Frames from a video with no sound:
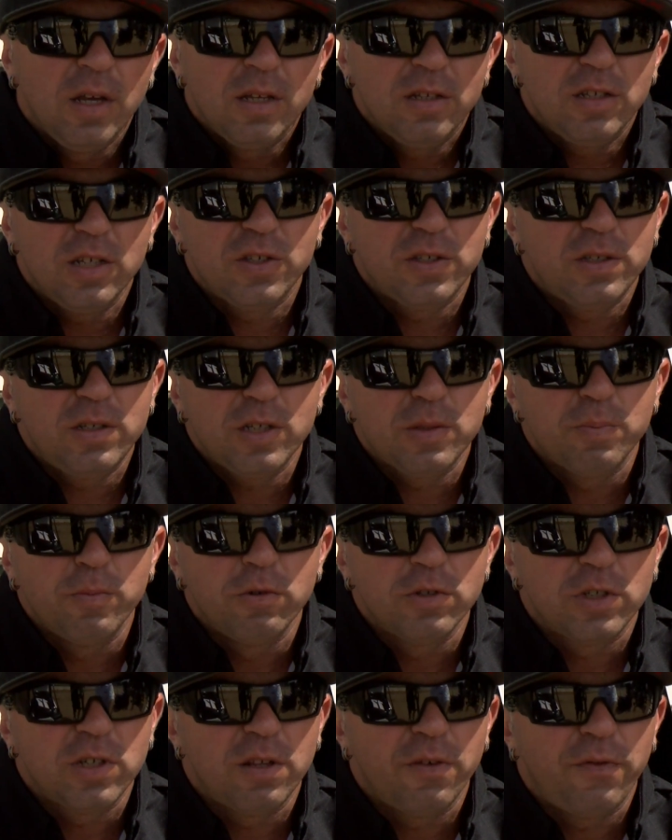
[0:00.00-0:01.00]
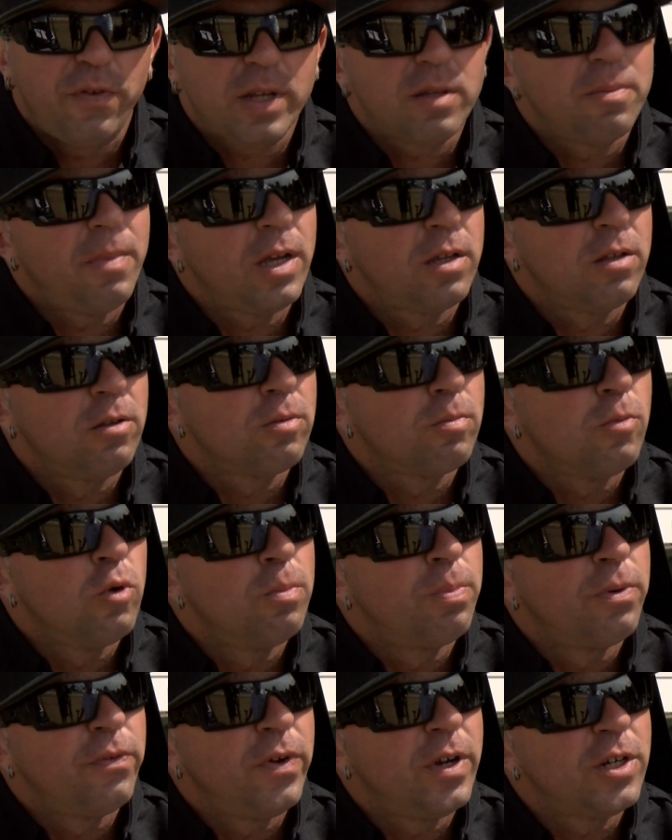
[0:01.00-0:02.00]
Just more so the fact to make it look more
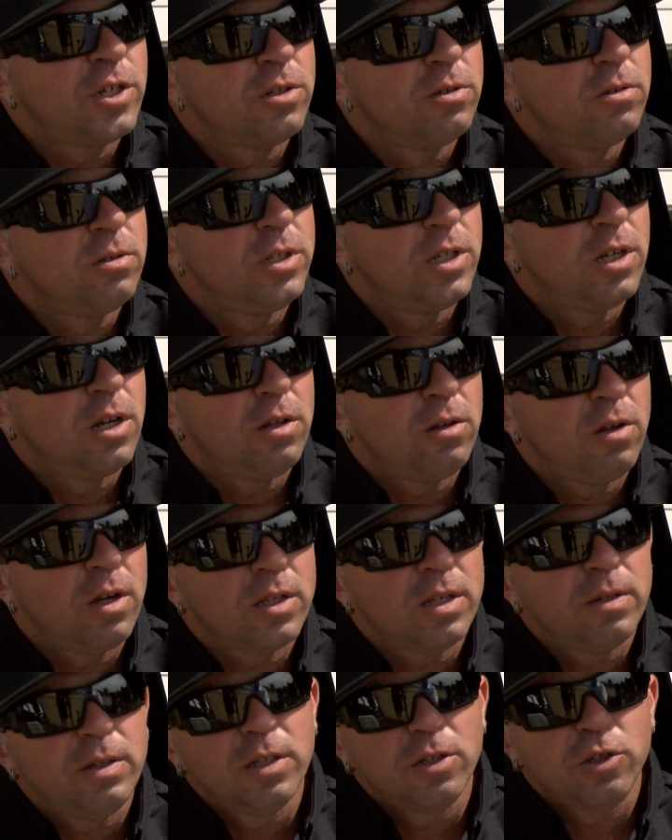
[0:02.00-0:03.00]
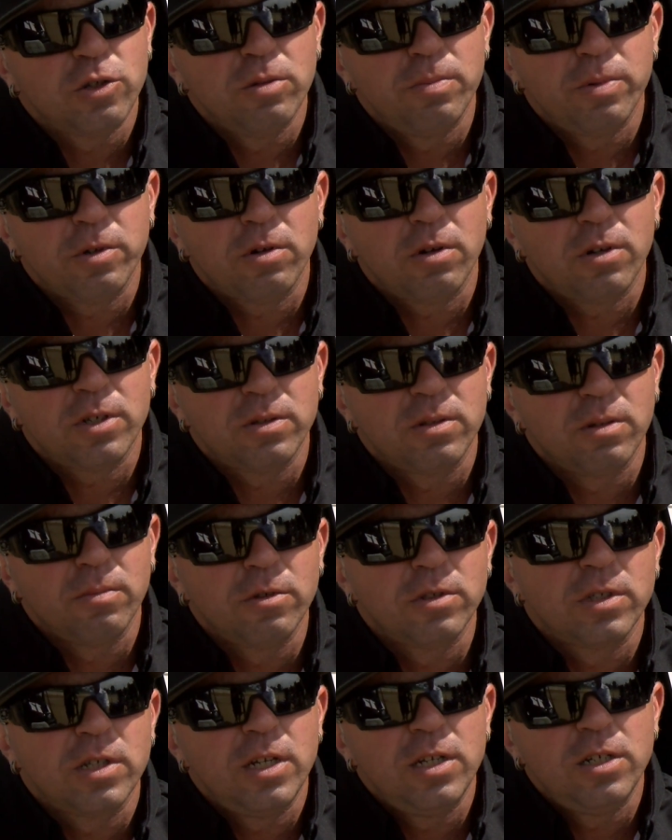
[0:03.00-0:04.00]
professional, like in the Supercross and the
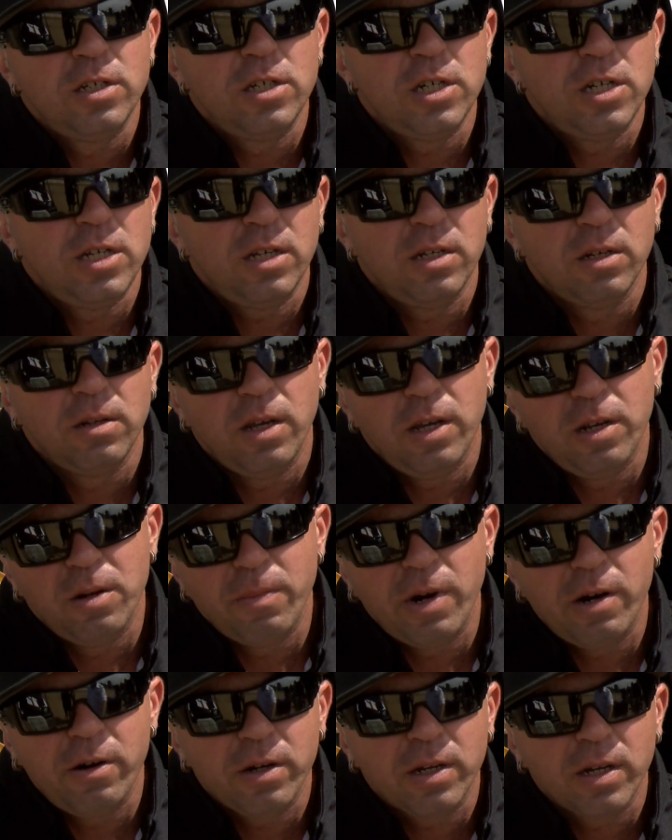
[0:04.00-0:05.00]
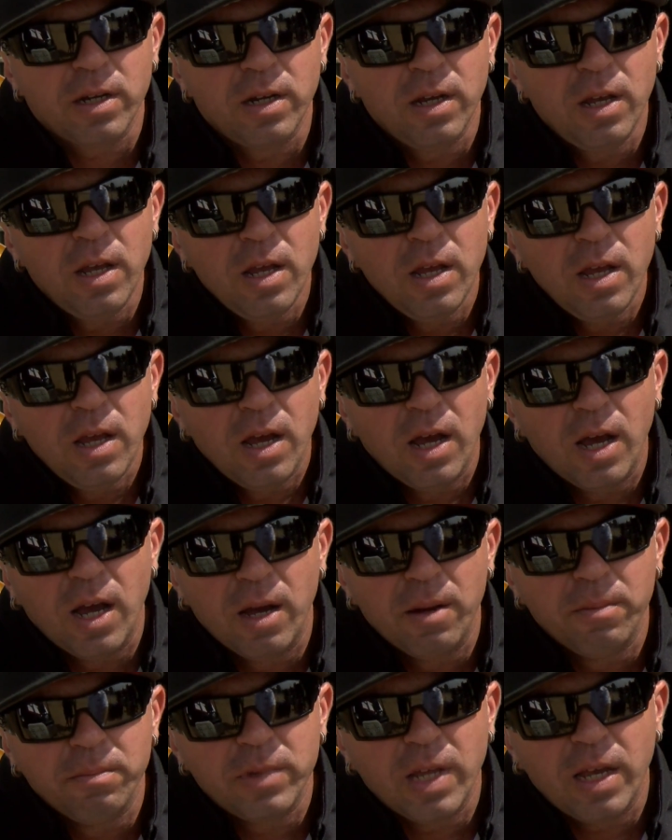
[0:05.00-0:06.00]
Monster Energy in America,
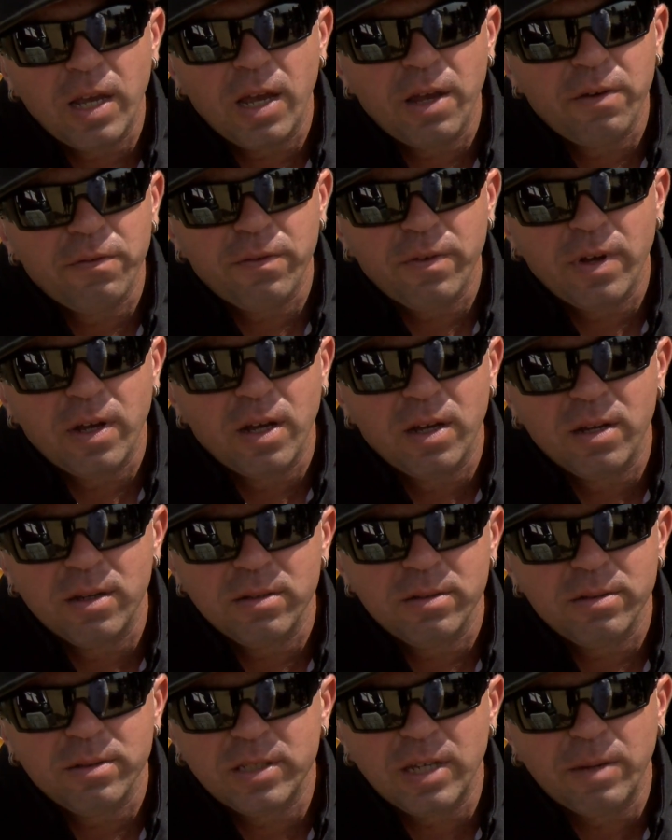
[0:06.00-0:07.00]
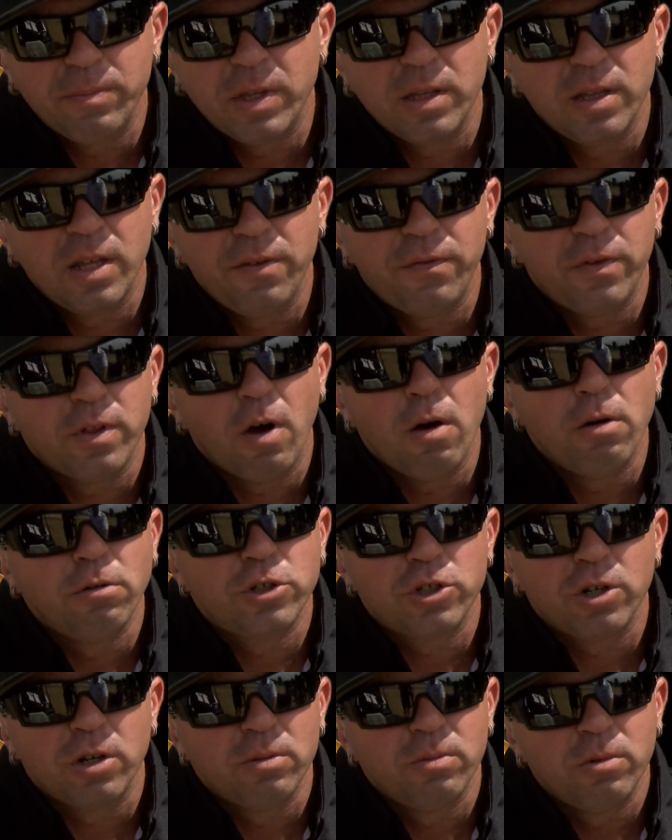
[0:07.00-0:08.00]
they have something there for the whole
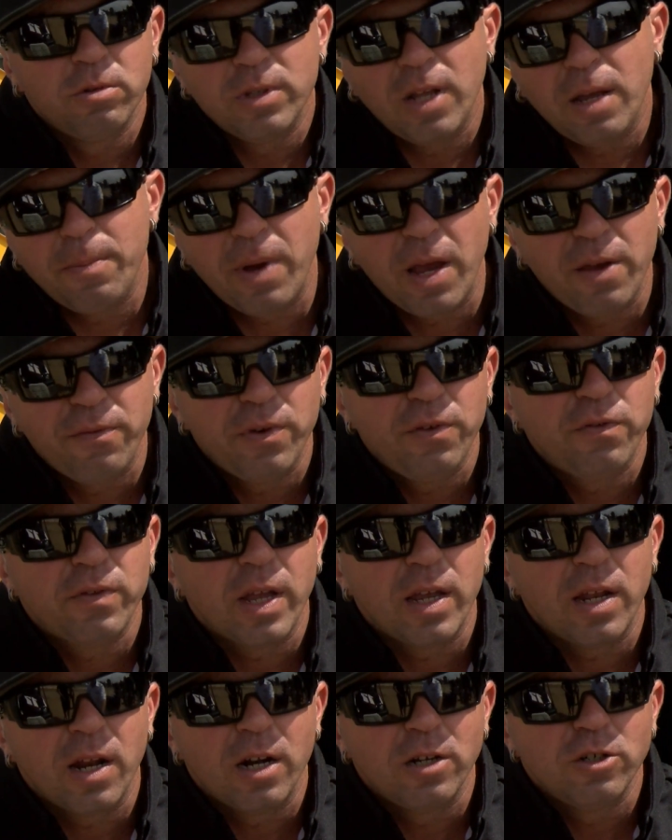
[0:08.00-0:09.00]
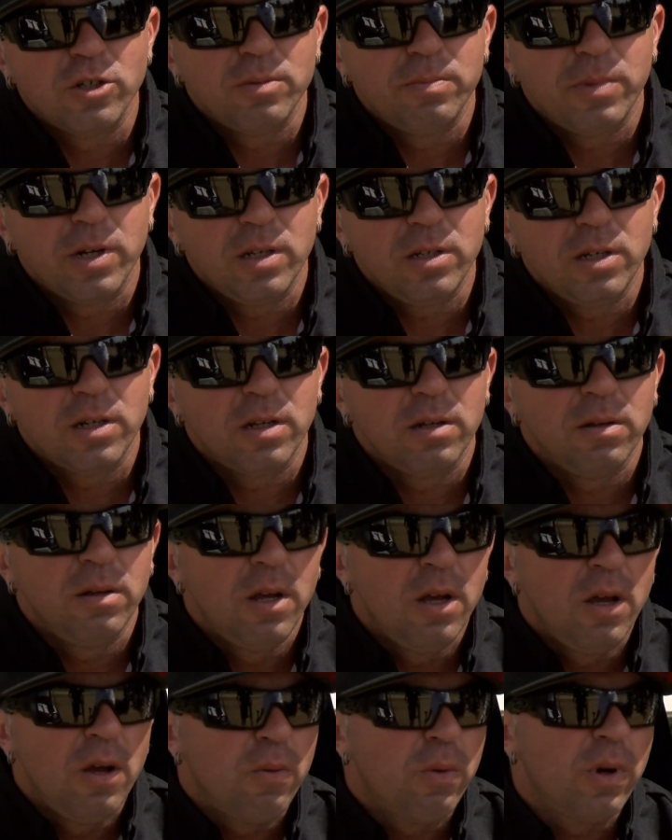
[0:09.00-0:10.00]
shot award, and they pay $1,500. But
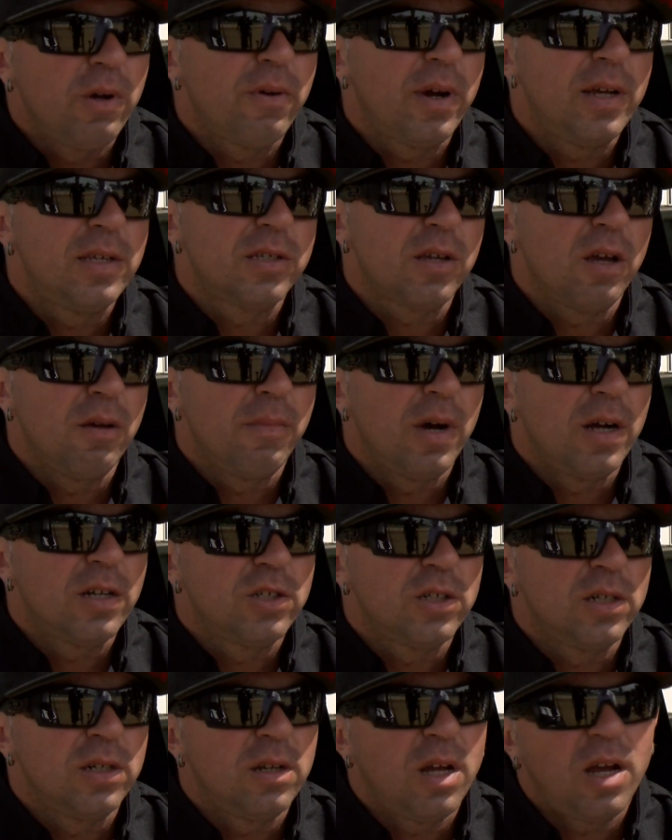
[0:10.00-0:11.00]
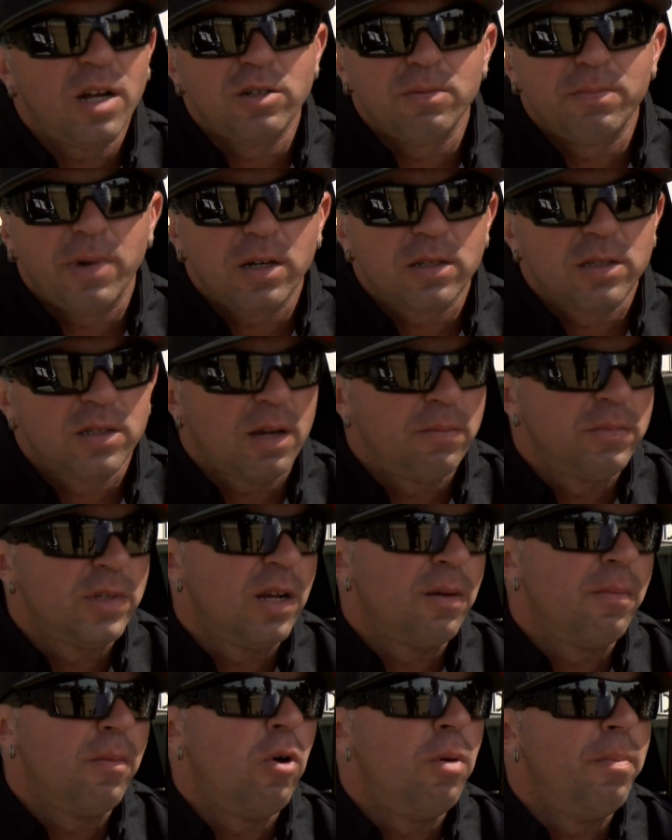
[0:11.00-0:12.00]
we race so much, and $100 comes
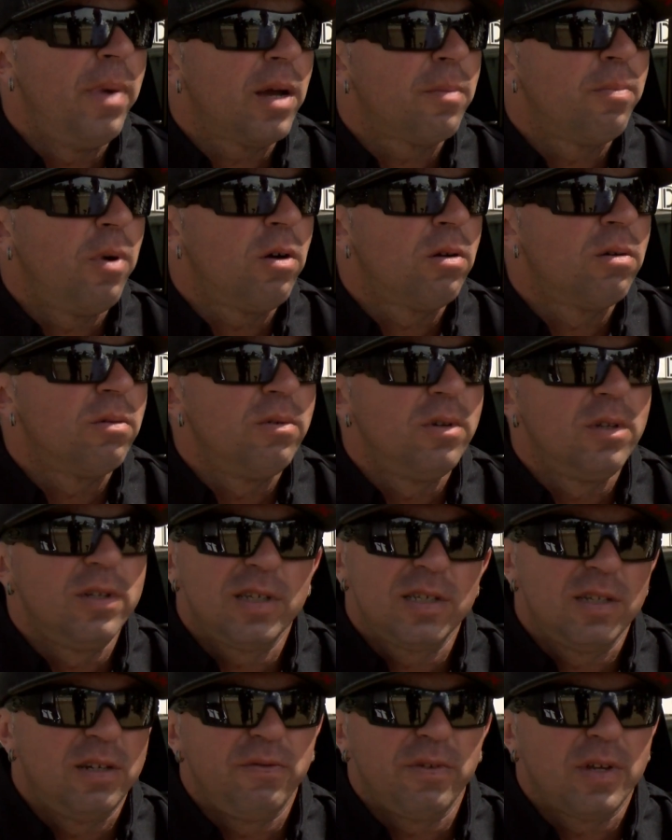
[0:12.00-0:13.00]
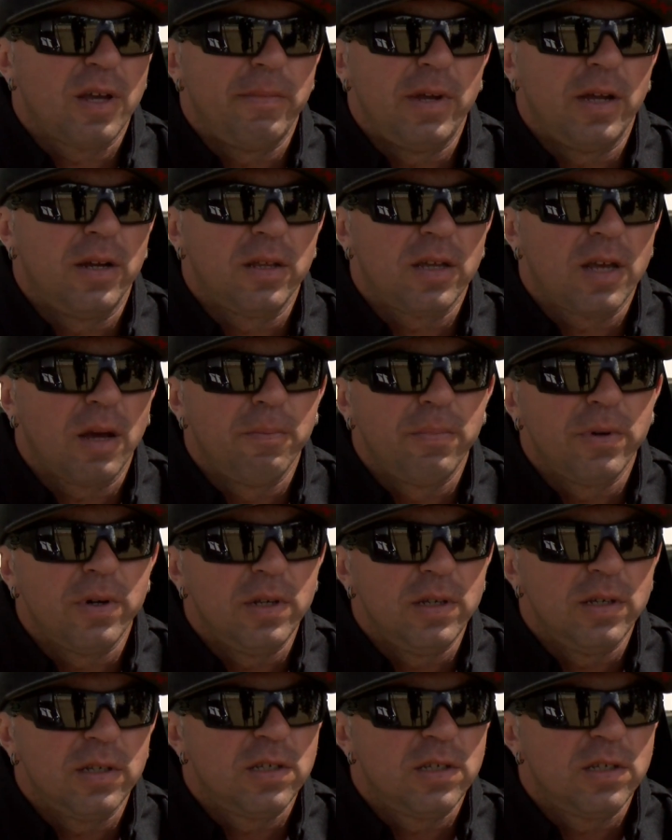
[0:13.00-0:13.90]
out of my back pocket. Really, it doesn't even come out of the company.